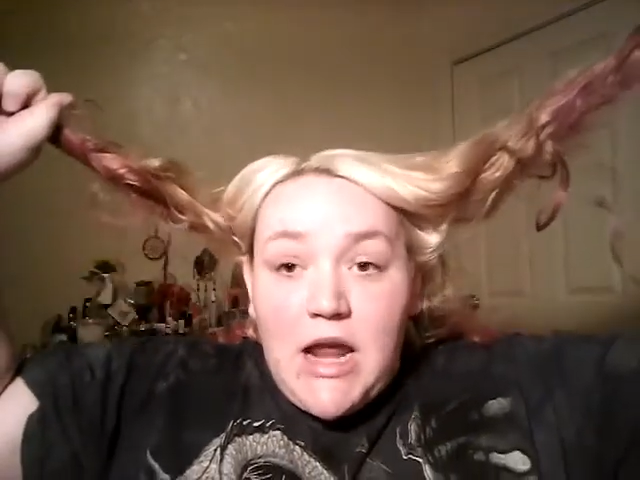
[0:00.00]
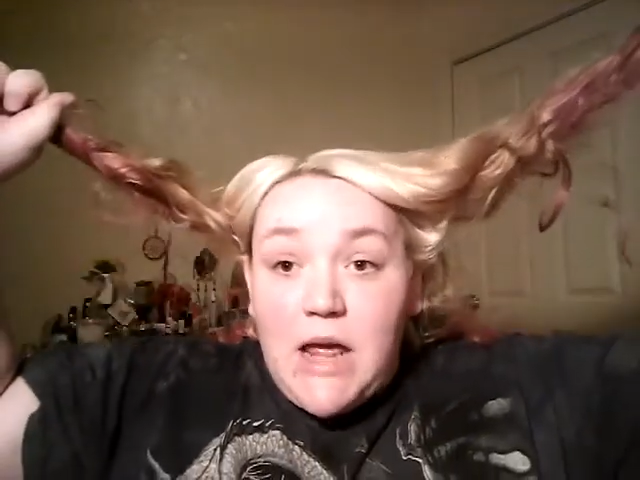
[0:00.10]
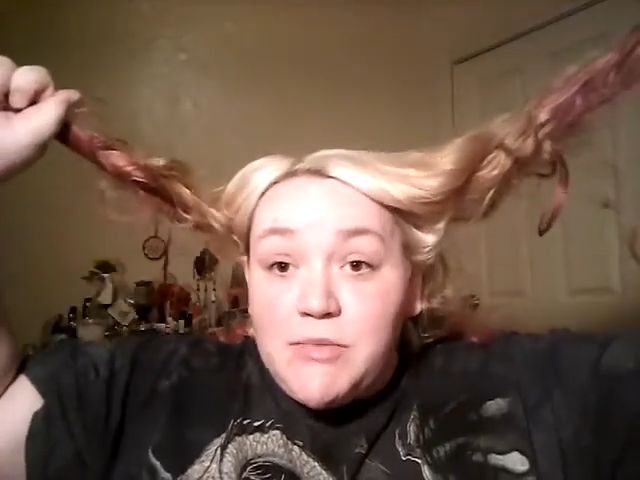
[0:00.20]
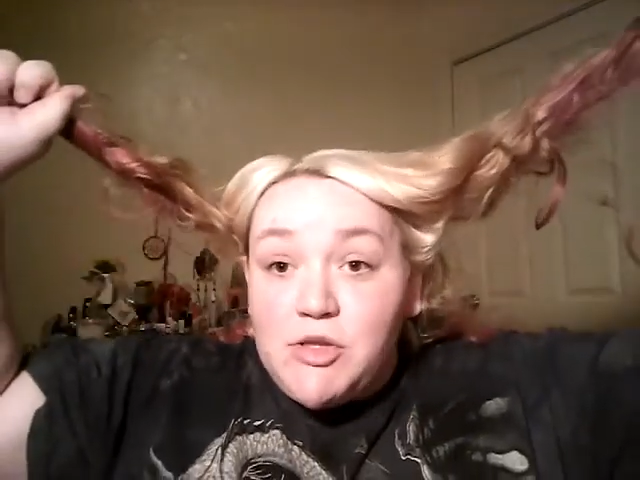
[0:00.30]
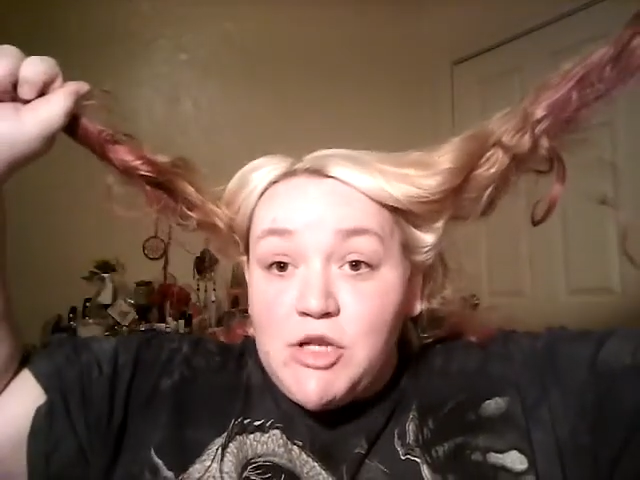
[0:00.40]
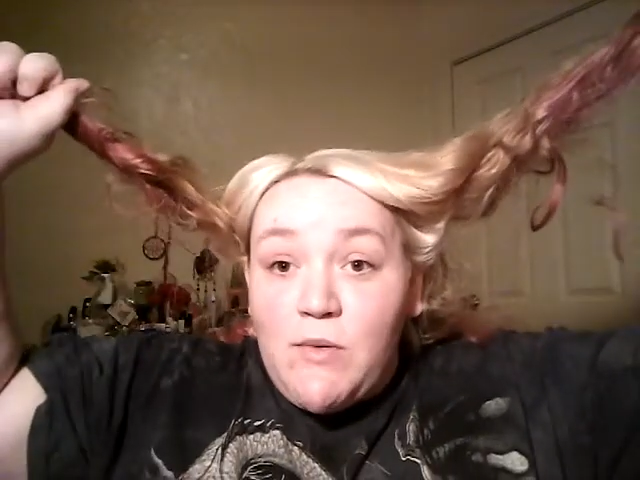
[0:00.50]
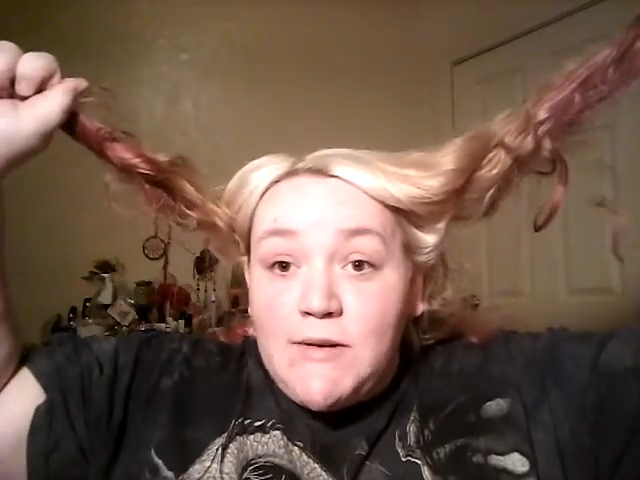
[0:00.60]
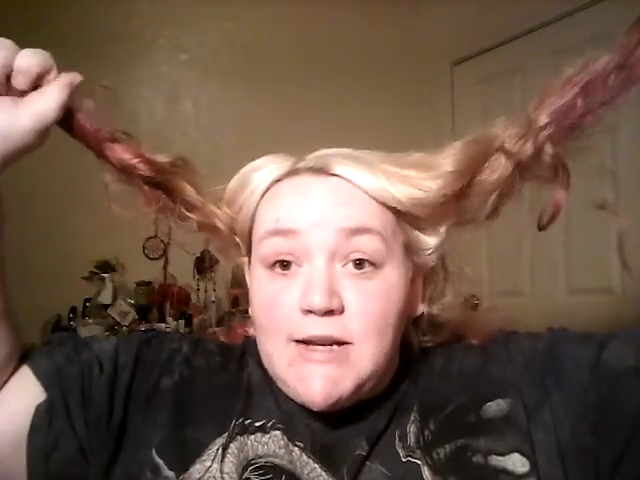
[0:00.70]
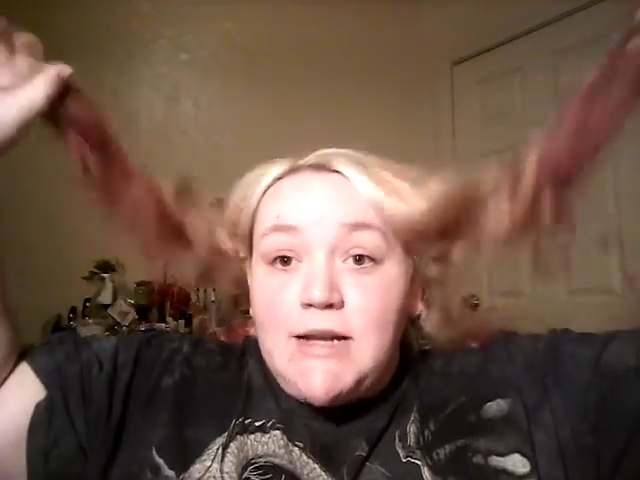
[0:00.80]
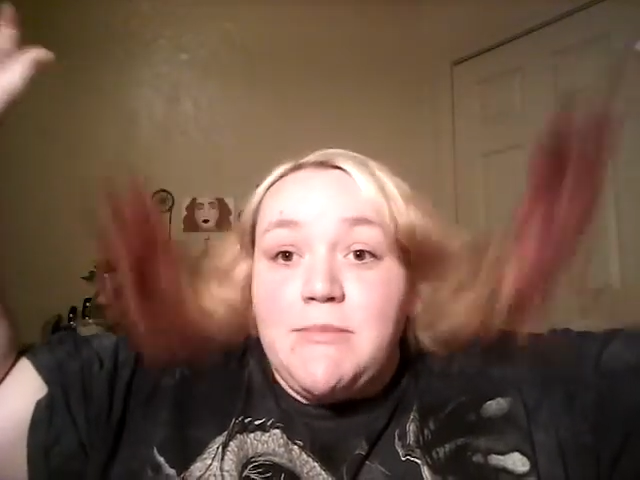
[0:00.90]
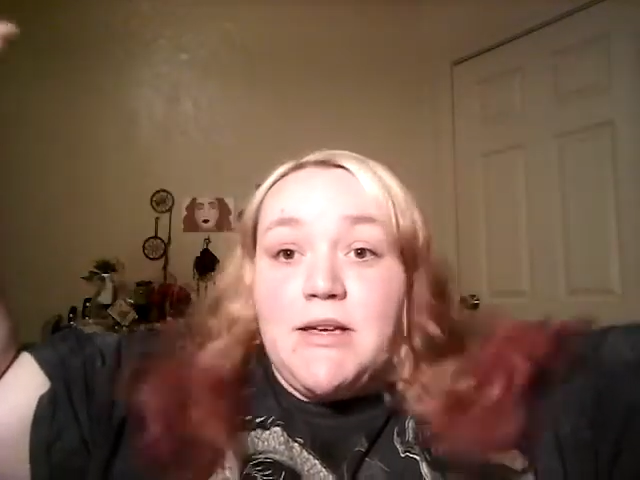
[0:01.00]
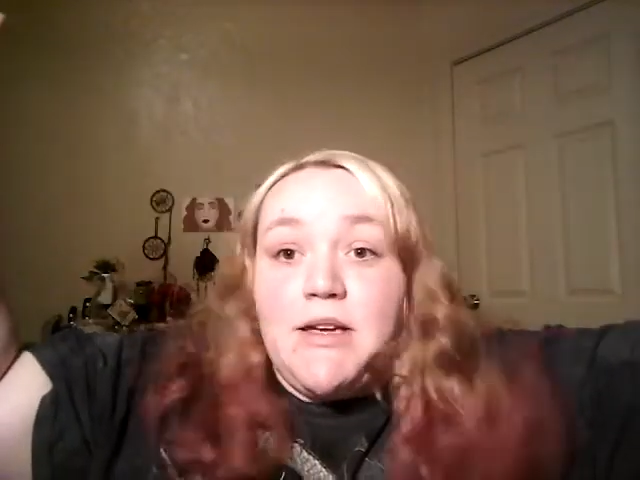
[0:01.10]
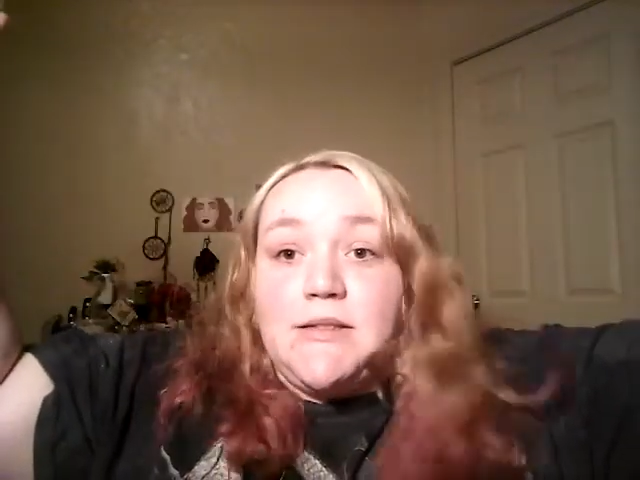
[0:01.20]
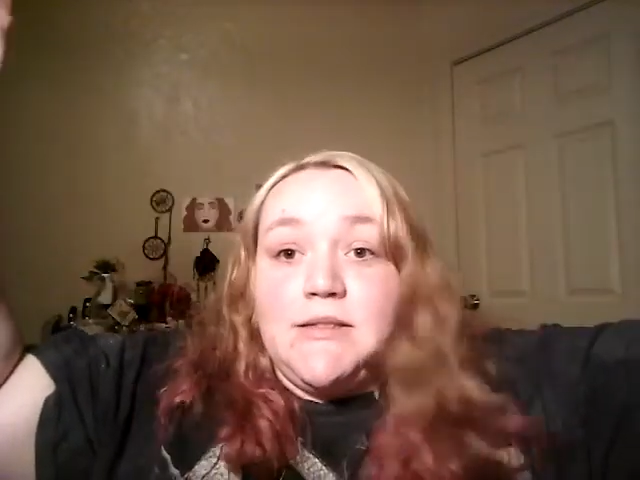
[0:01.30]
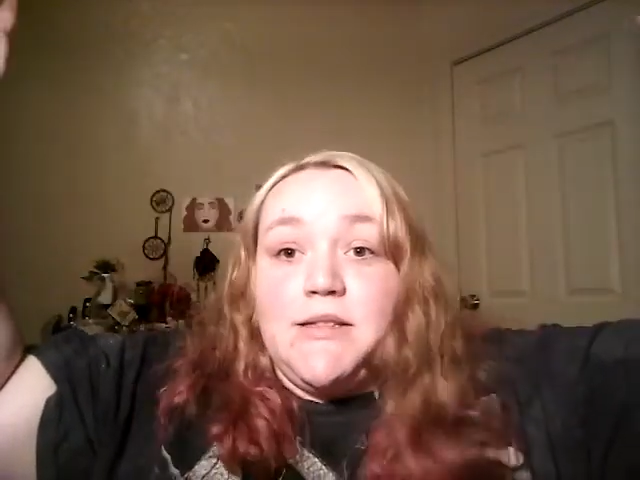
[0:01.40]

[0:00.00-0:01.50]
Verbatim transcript: and I am so excited because